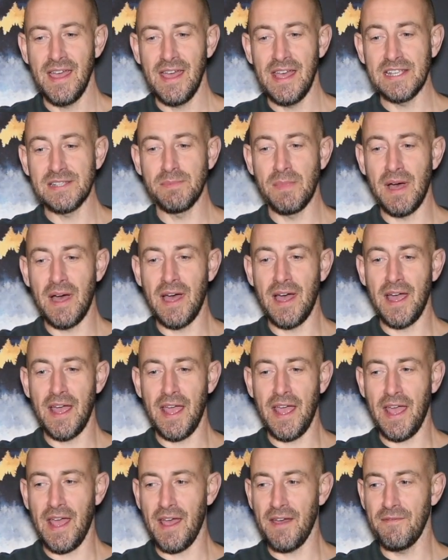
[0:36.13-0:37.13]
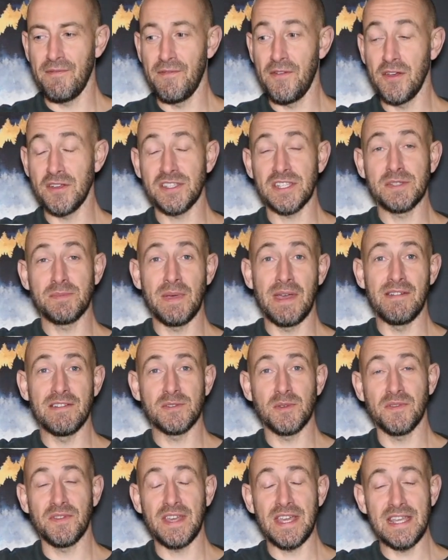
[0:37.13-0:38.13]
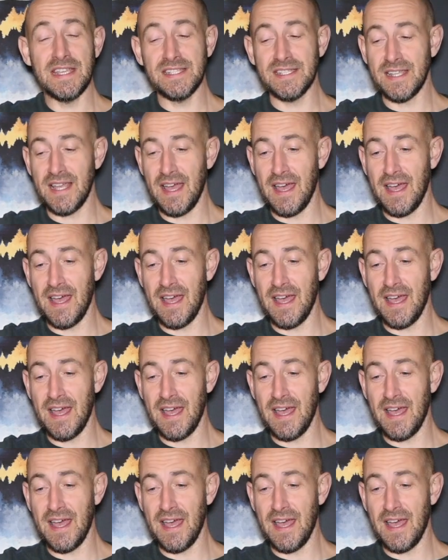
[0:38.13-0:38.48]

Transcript: It's my first experience with these.